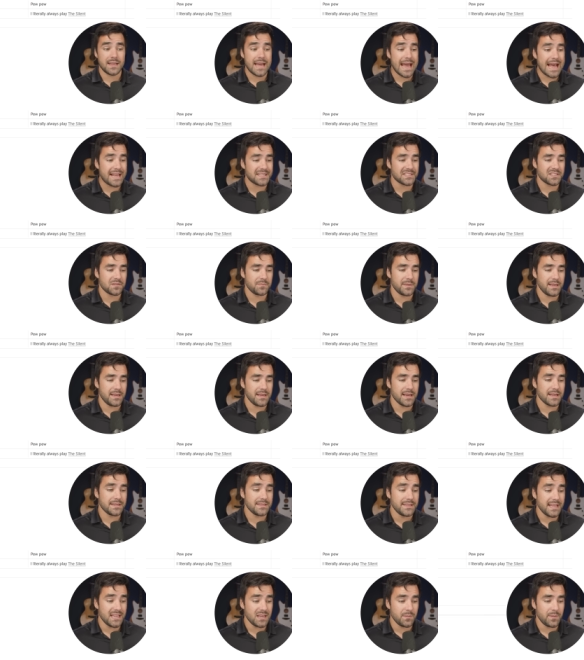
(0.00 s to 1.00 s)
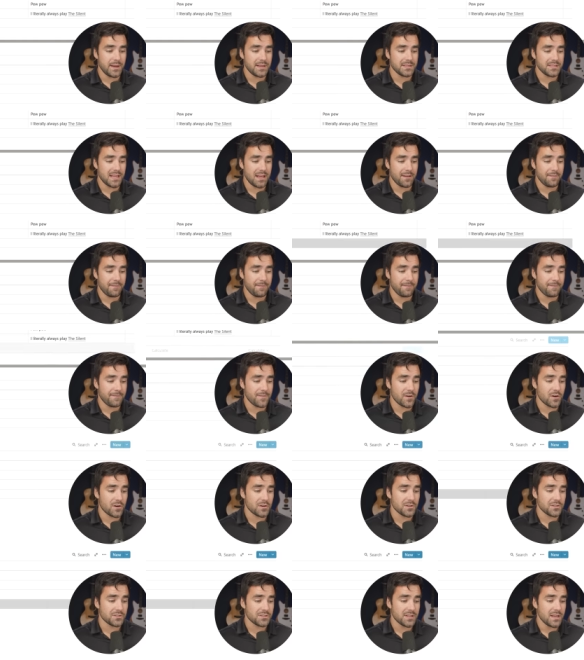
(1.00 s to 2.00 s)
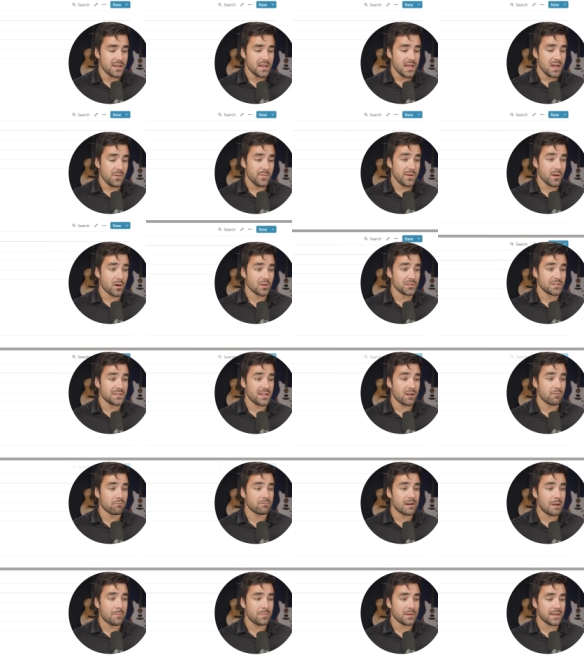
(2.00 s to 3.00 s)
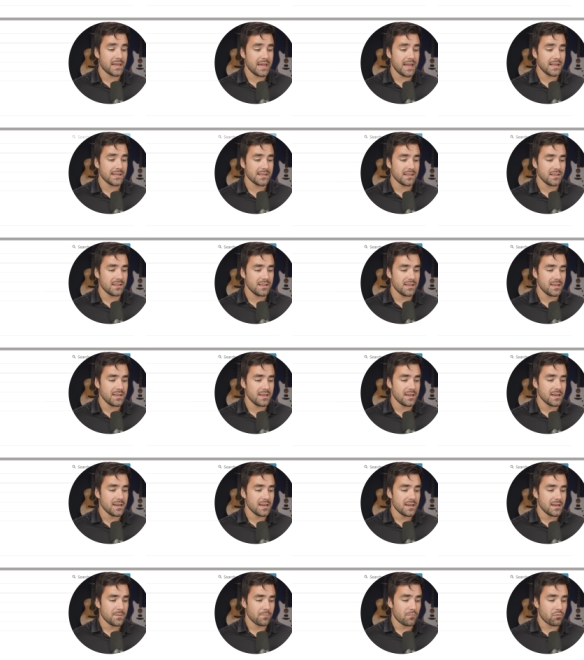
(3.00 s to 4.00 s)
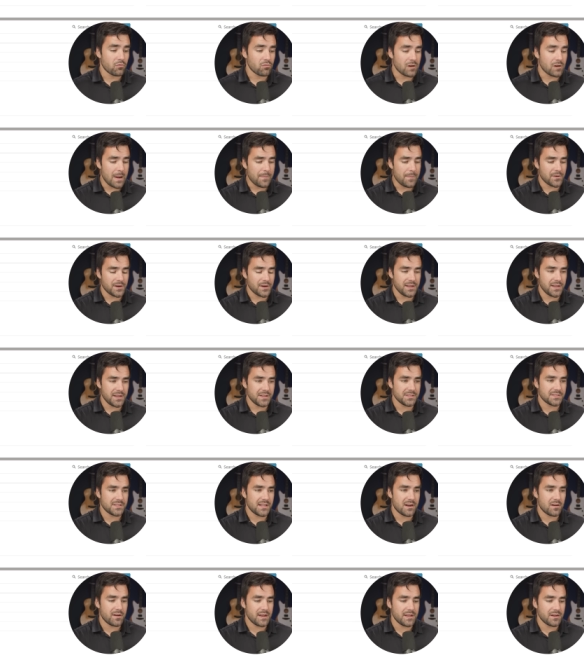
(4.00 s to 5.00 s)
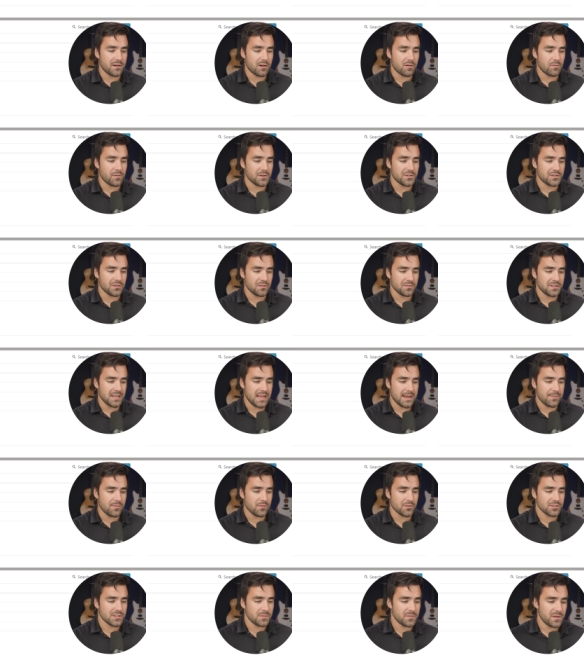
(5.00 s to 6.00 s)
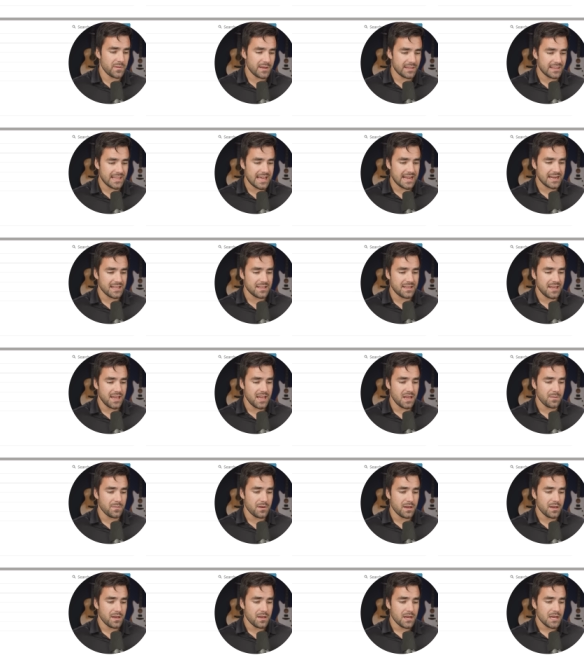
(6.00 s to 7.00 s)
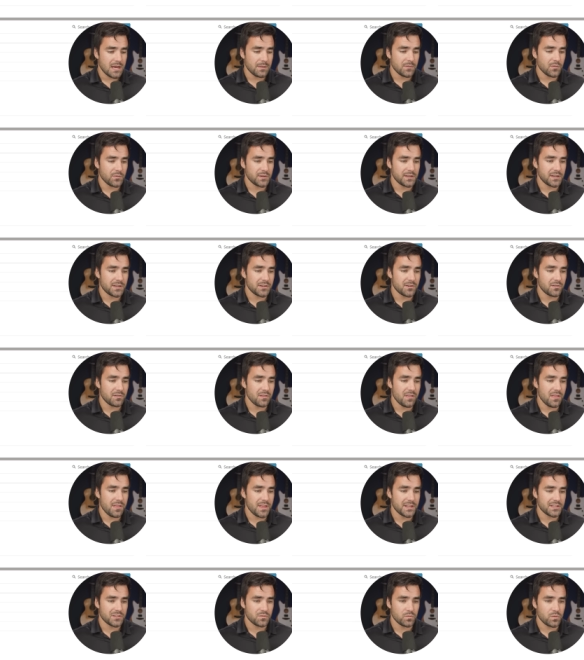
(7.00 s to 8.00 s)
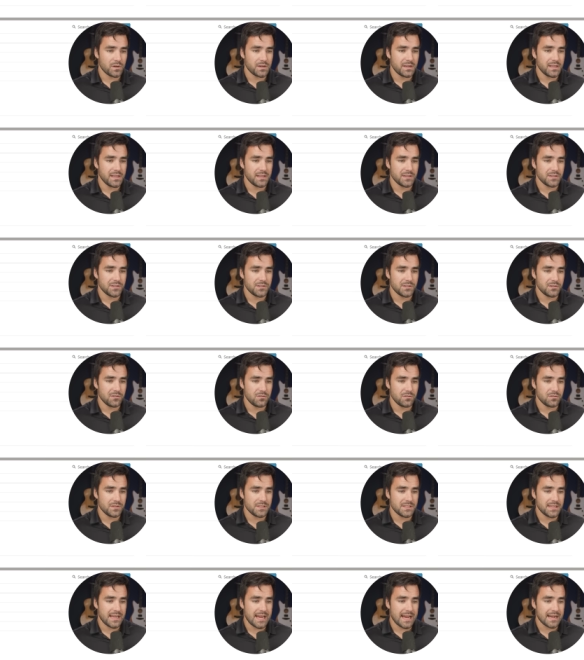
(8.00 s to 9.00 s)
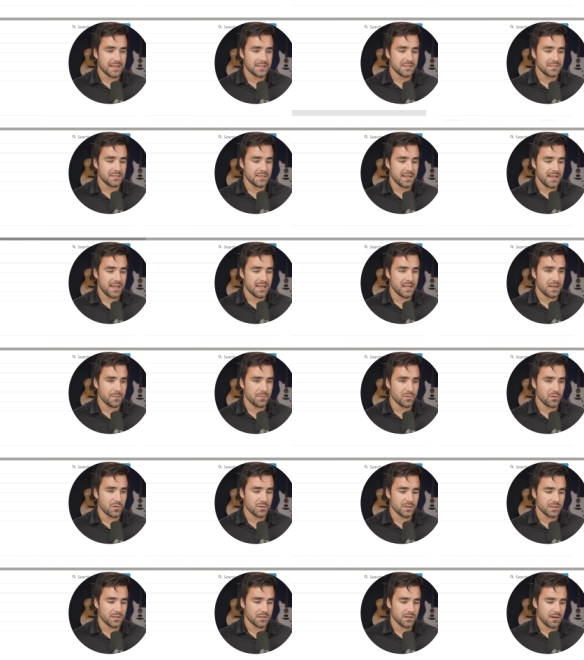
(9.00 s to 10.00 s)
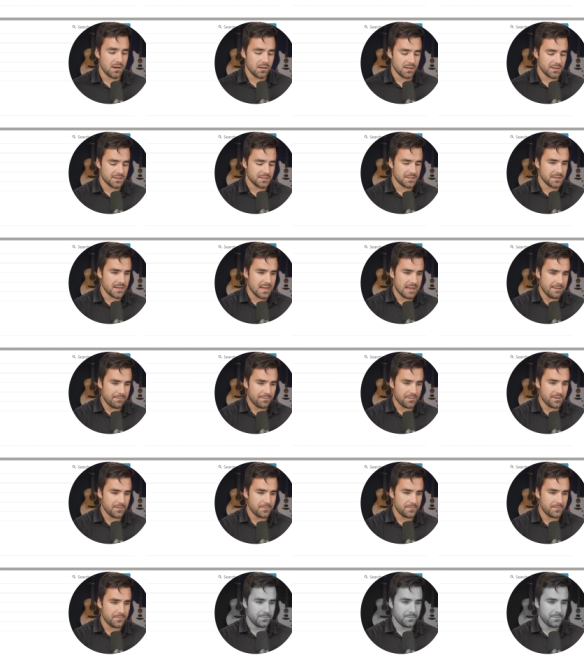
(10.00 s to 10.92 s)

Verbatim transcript: It has to be a database at first. And we also need to replicate the properties that are in our original table. So I'm gonna make that game. I'm going to turn this one into text and I'm going to call it type.